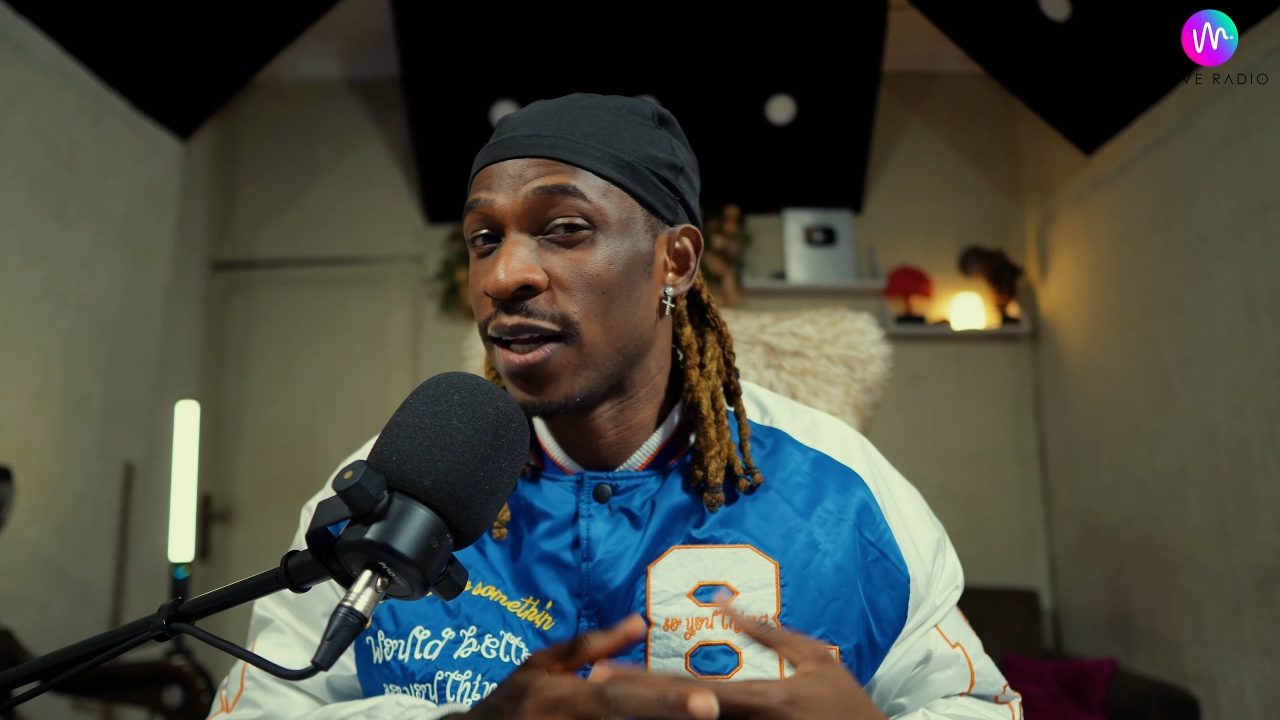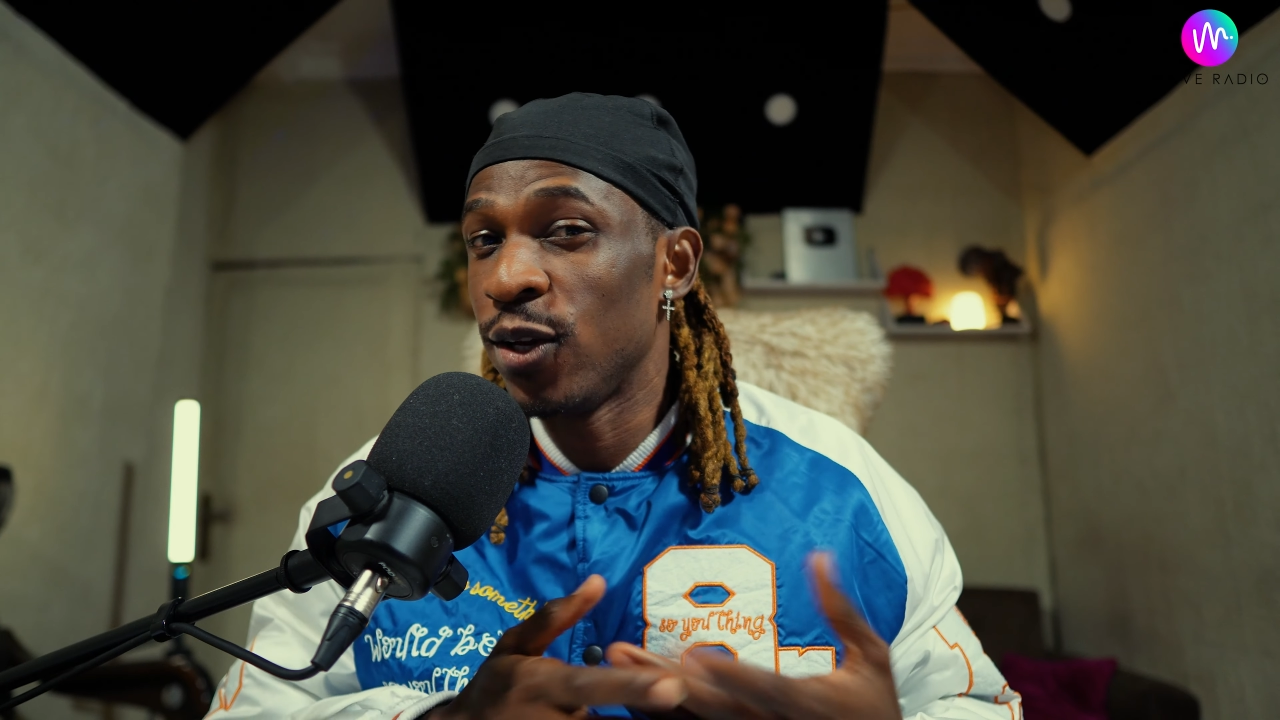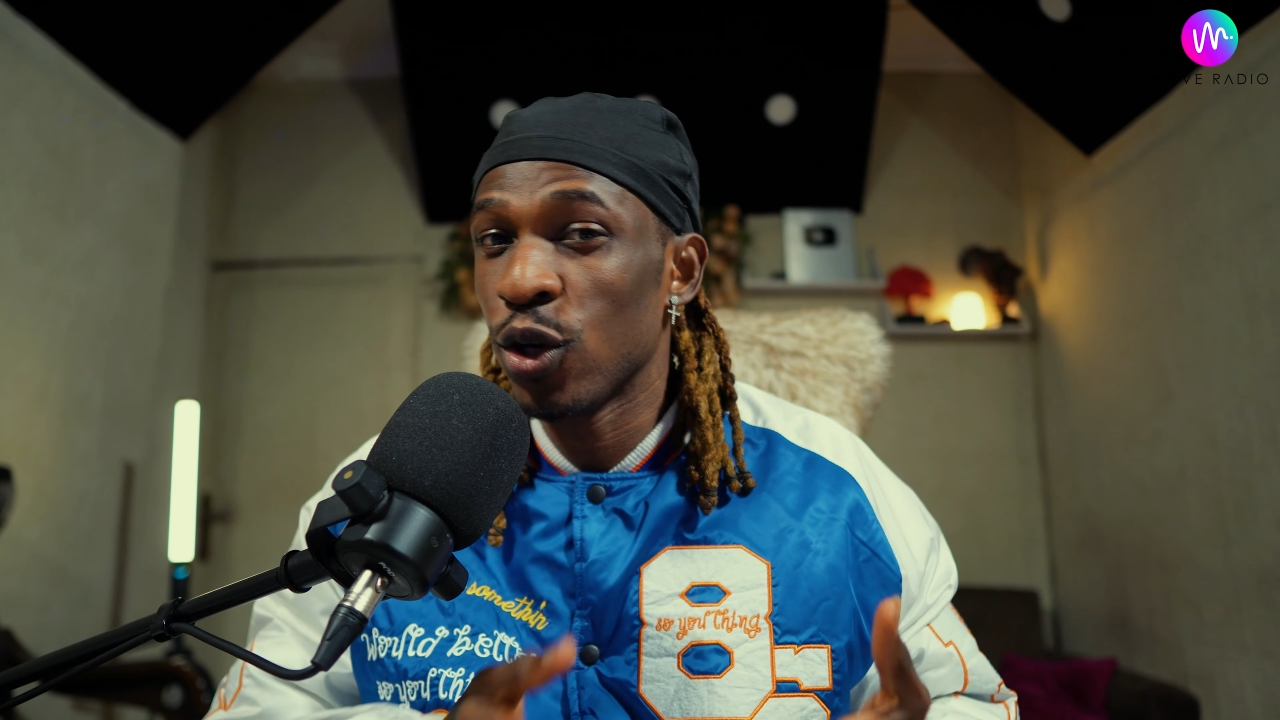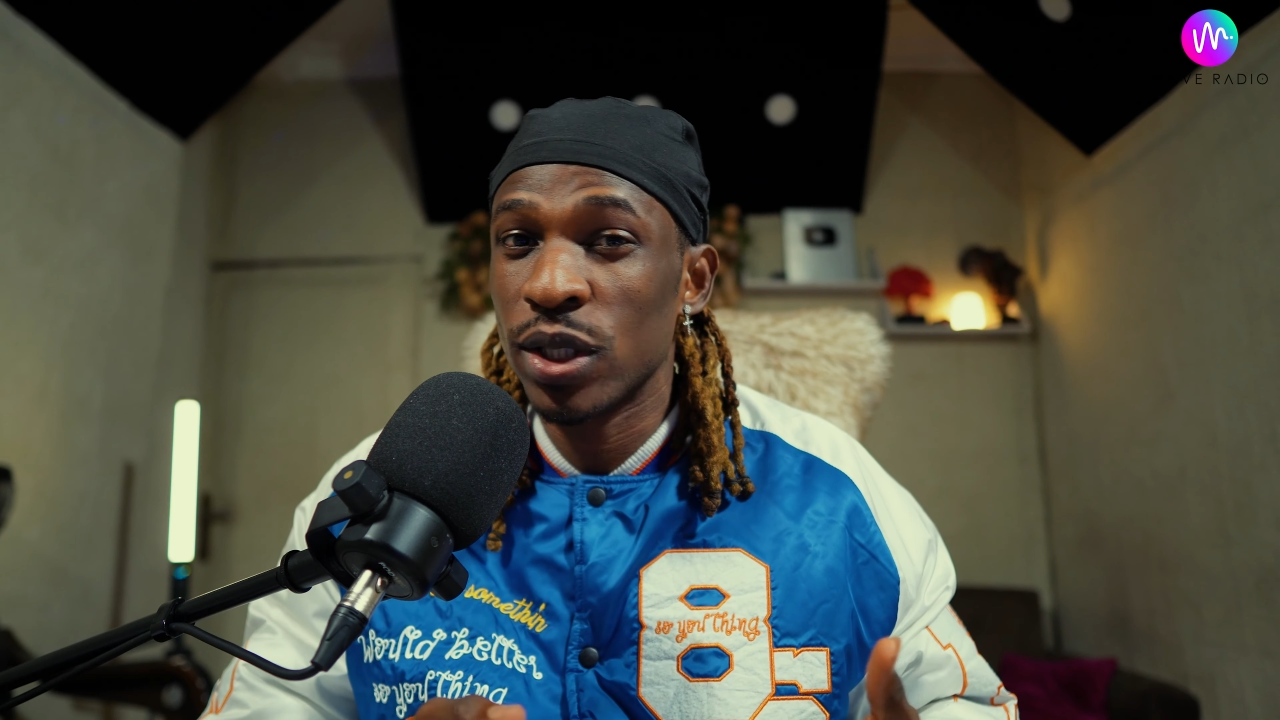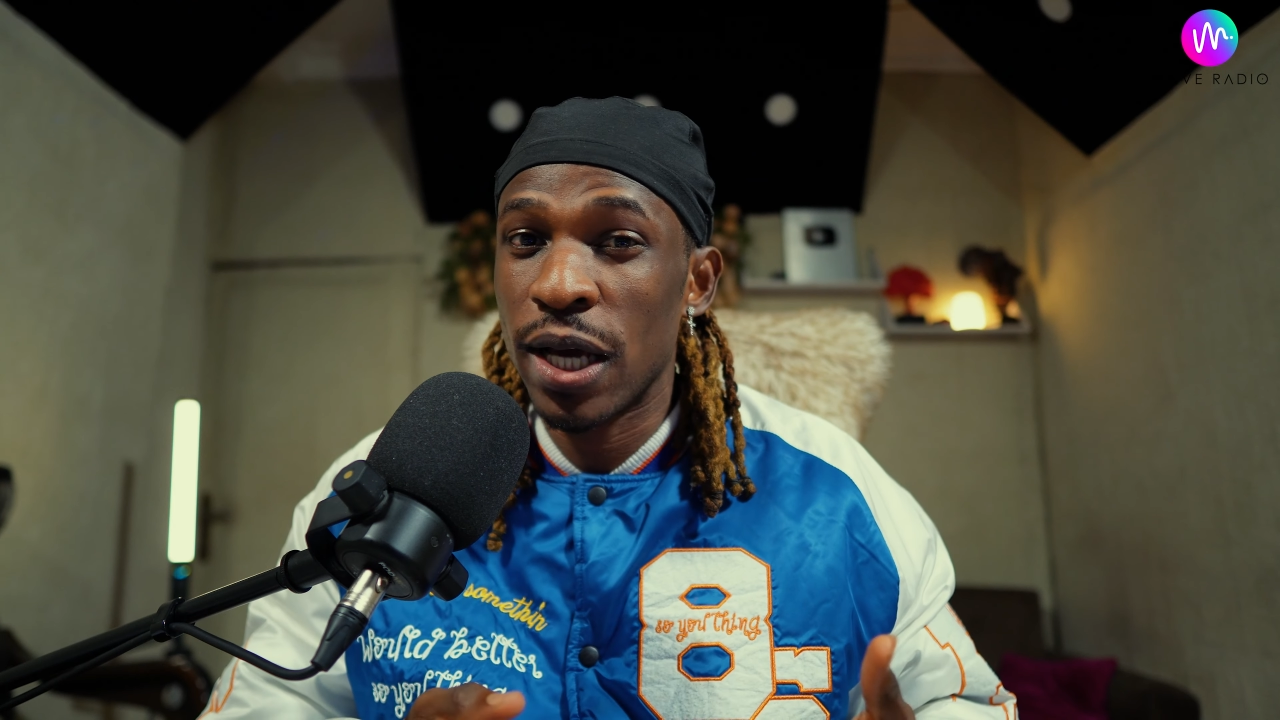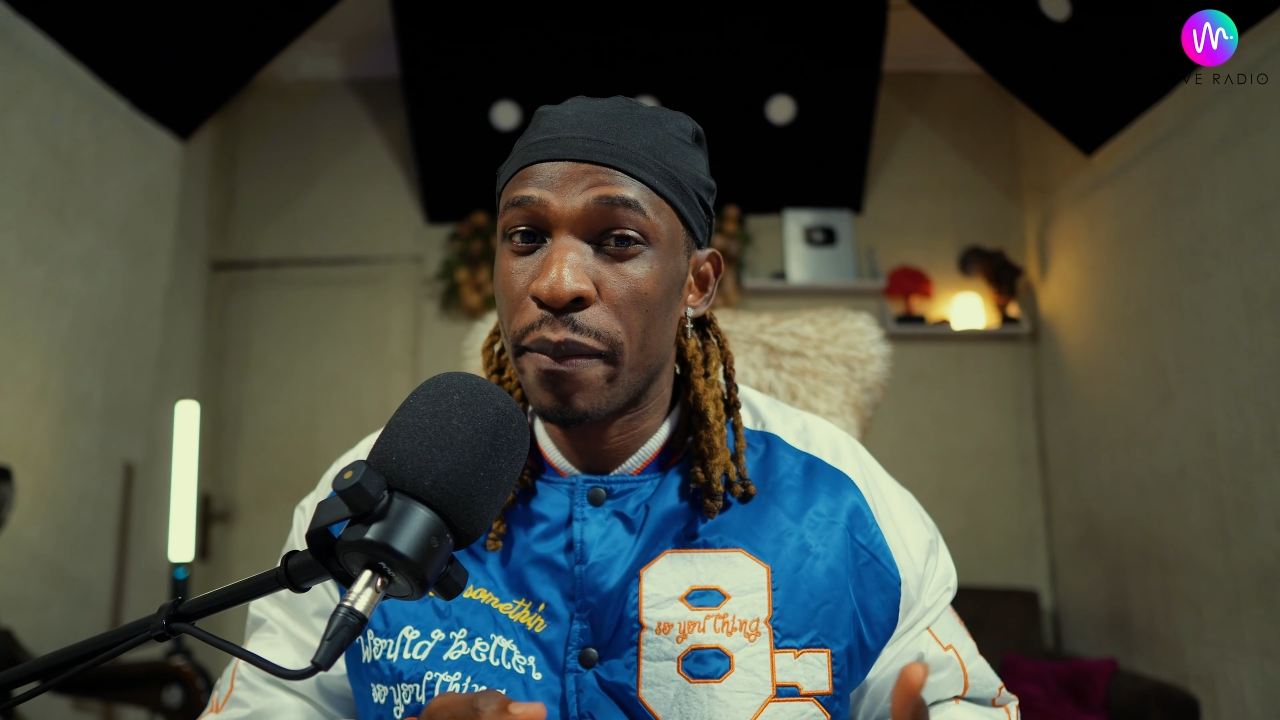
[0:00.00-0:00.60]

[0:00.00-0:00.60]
another